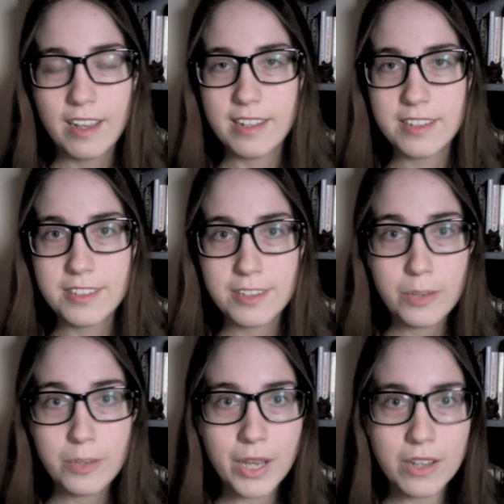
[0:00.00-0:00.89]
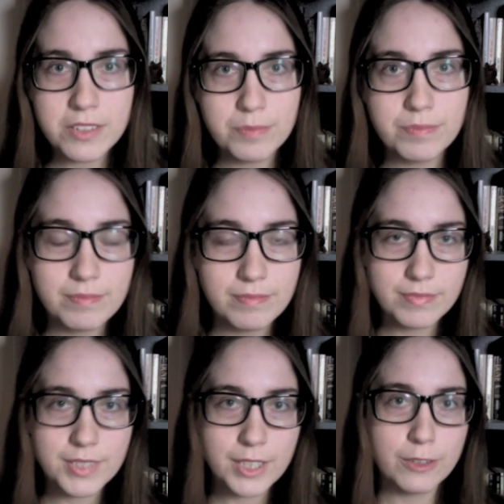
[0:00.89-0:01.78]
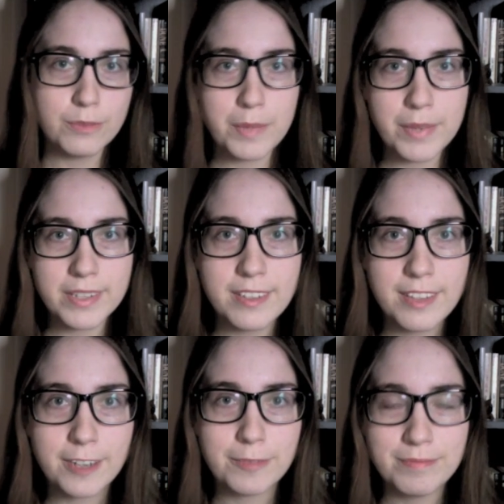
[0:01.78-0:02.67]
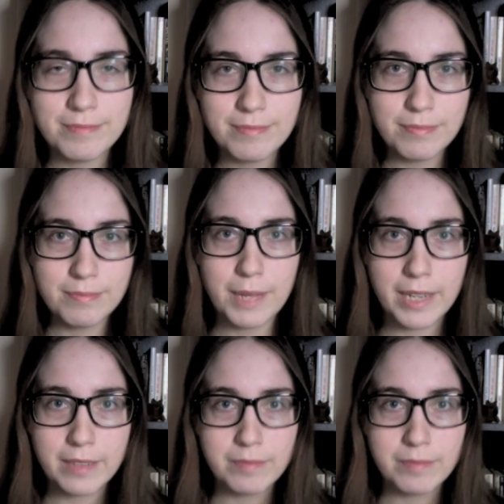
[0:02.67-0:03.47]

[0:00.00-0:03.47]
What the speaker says: It's going to be awesome, so maybe I'll see you there. Bye.